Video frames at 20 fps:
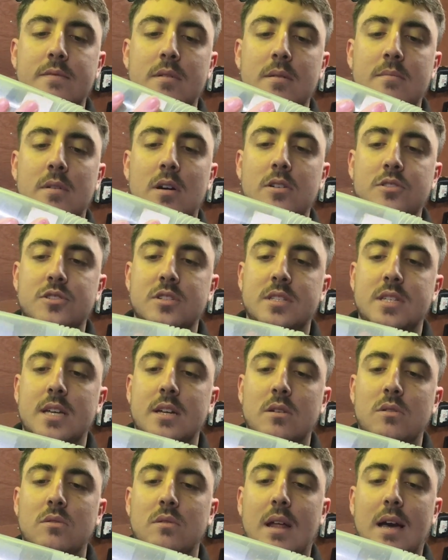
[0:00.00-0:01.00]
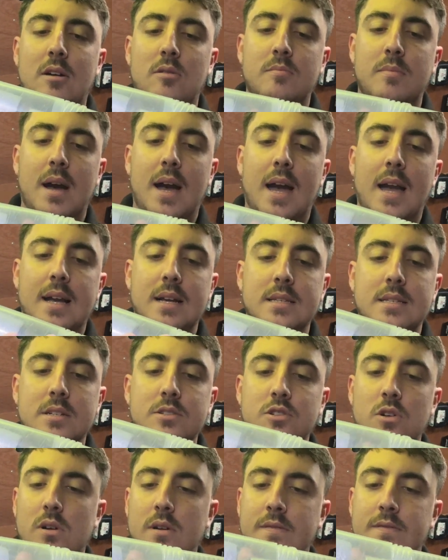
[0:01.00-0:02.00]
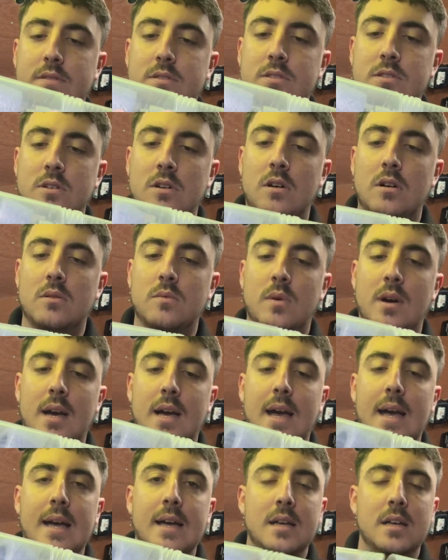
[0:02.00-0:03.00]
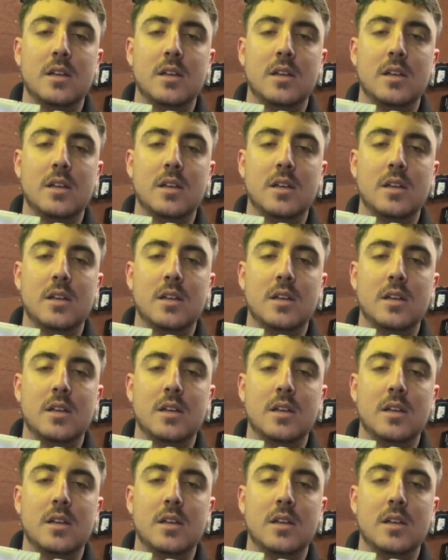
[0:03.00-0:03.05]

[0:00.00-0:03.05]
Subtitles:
emergency call-out bags that Jonathan's got, where